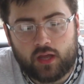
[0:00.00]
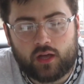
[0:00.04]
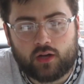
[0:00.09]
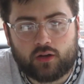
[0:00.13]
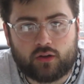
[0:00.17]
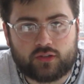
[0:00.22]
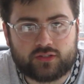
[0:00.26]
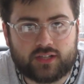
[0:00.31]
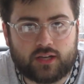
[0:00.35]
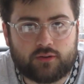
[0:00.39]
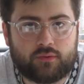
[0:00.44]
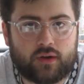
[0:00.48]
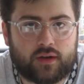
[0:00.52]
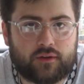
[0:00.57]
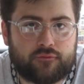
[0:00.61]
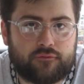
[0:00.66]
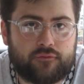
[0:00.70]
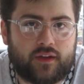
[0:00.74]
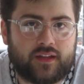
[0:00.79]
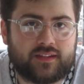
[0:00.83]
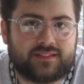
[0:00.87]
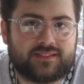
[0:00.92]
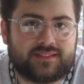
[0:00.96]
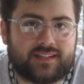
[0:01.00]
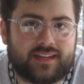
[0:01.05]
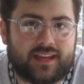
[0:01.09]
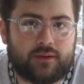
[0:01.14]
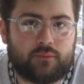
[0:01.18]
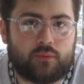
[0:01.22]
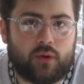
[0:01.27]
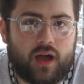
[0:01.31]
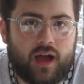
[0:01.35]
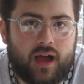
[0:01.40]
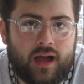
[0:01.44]
Got to say, Reading fans today
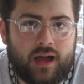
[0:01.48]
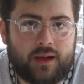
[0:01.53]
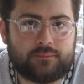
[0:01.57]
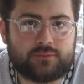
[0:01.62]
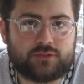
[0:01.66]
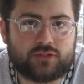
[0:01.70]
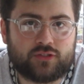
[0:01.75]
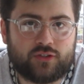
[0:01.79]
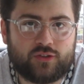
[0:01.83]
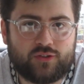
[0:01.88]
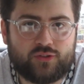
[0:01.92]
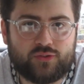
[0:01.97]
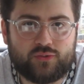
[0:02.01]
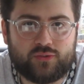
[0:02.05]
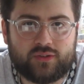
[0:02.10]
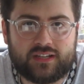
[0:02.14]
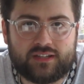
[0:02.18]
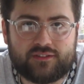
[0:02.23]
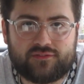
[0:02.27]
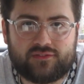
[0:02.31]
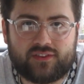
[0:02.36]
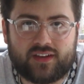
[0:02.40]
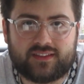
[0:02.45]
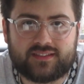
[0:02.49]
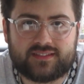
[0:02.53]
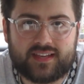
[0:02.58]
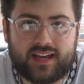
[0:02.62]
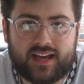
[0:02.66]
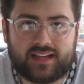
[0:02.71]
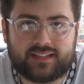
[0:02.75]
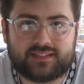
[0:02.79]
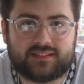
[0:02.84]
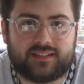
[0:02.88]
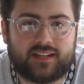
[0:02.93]
were absolutely
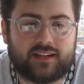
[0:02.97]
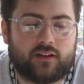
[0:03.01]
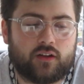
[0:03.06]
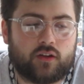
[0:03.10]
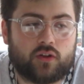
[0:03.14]
fantastic.